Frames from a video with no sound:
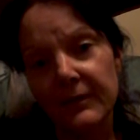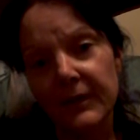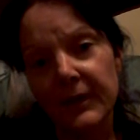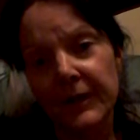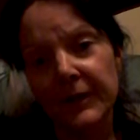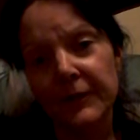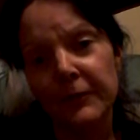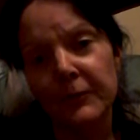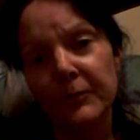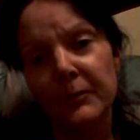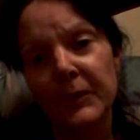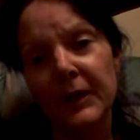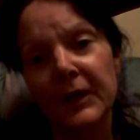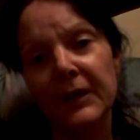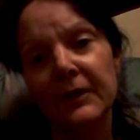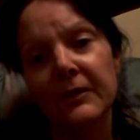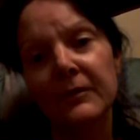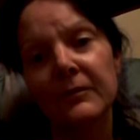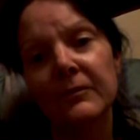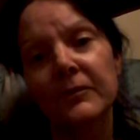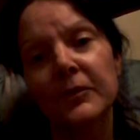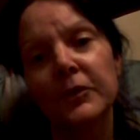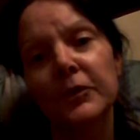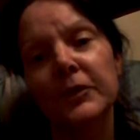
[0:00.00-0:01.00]
It'll be
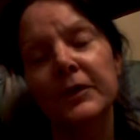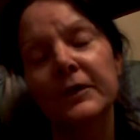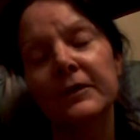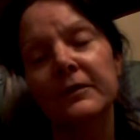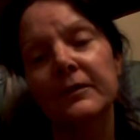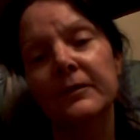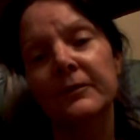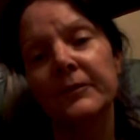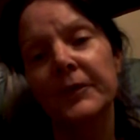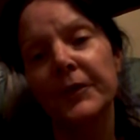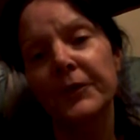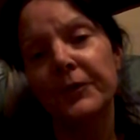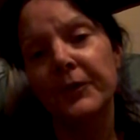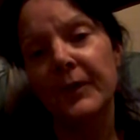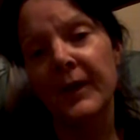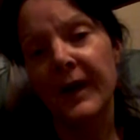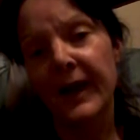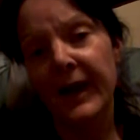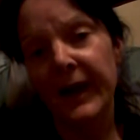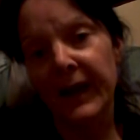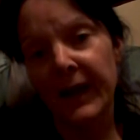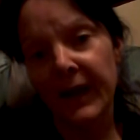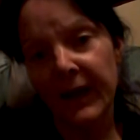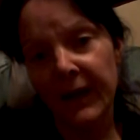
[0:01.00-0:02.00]
the voice of your
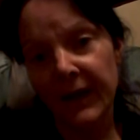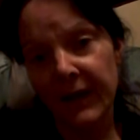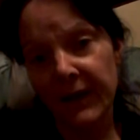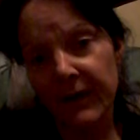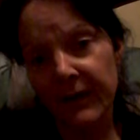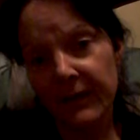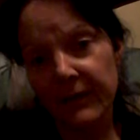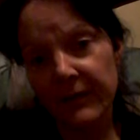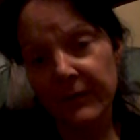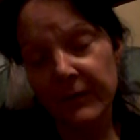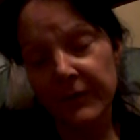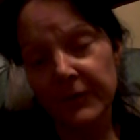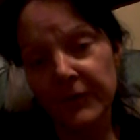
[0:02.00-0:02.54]
dad